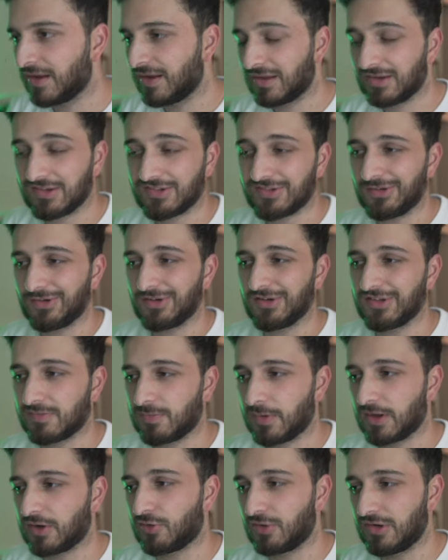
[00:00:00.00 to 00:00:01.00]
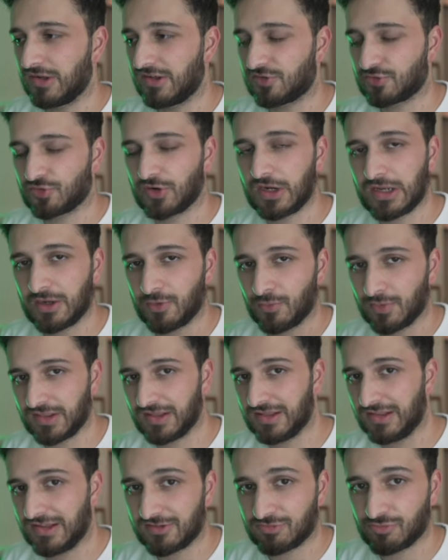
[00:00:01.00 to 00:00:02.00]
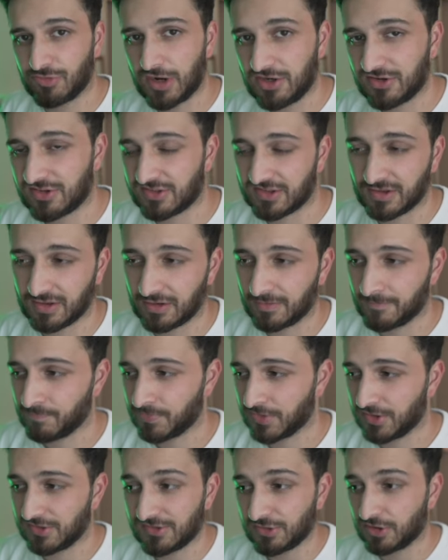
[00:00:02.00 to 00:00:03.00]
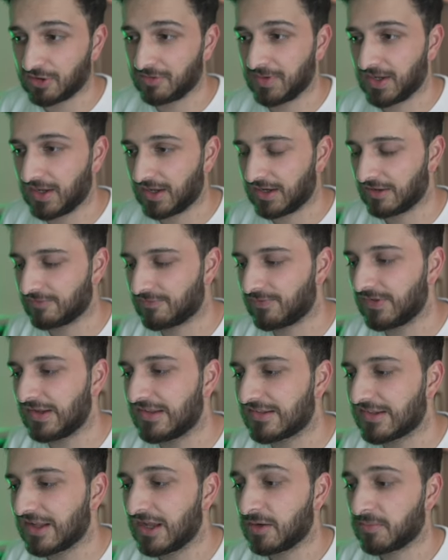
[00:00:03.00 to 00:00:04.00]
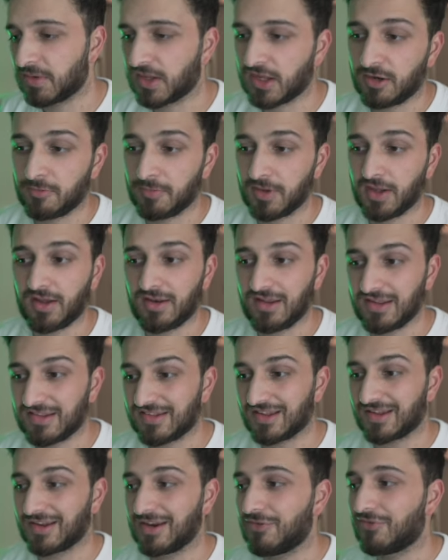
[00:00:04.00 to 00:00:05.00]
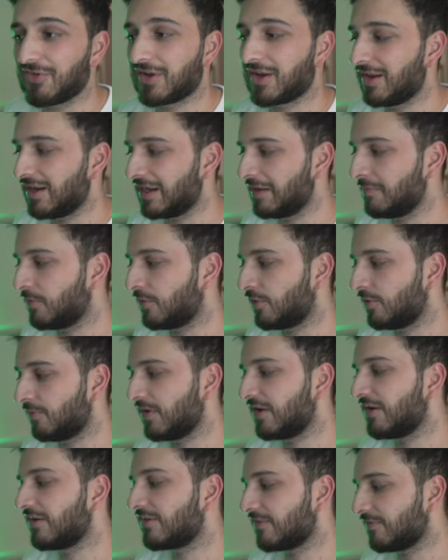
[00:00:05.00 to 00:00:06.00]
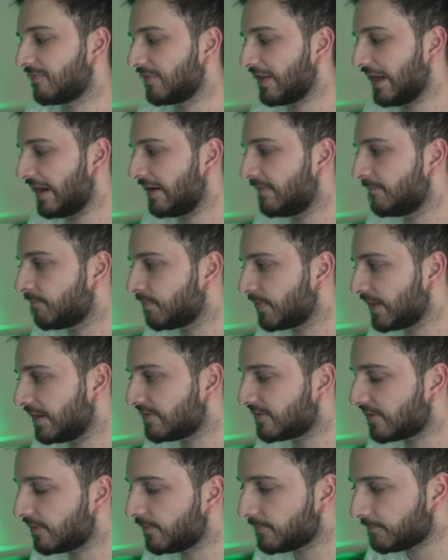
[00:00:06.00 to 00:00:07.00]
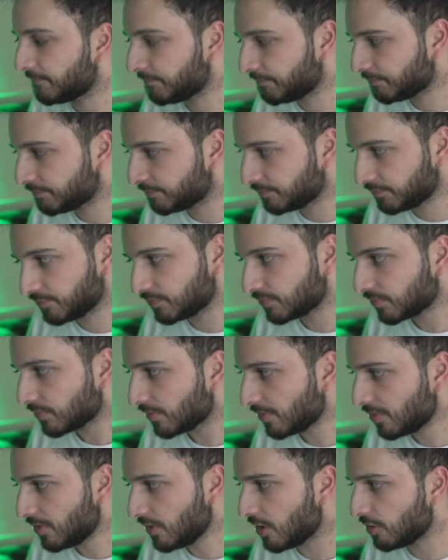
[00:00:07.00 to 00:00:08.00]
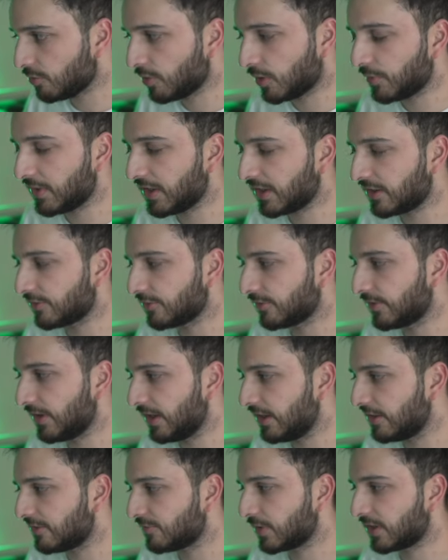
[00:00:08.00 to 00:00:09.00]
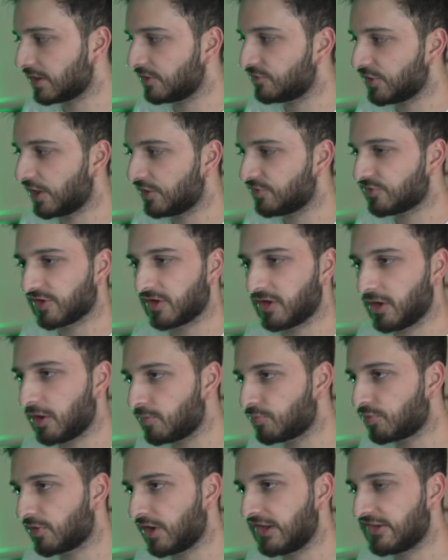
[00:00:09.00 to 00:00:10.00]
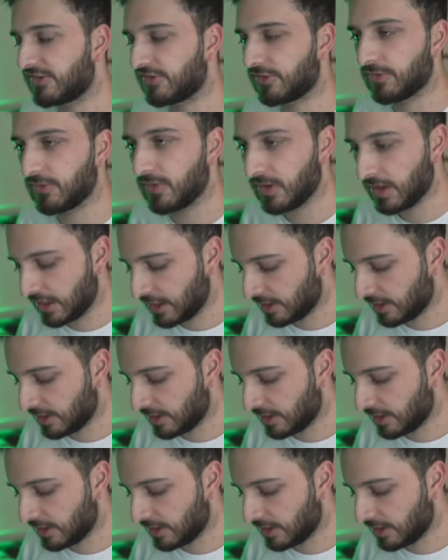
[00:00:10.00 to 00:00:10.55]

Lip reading: and as long as Bitcoin is trading within this range still, you're still going to be earning fees, but you're going to be earning significantly more because of that. And so what we can do here is we can change the low price to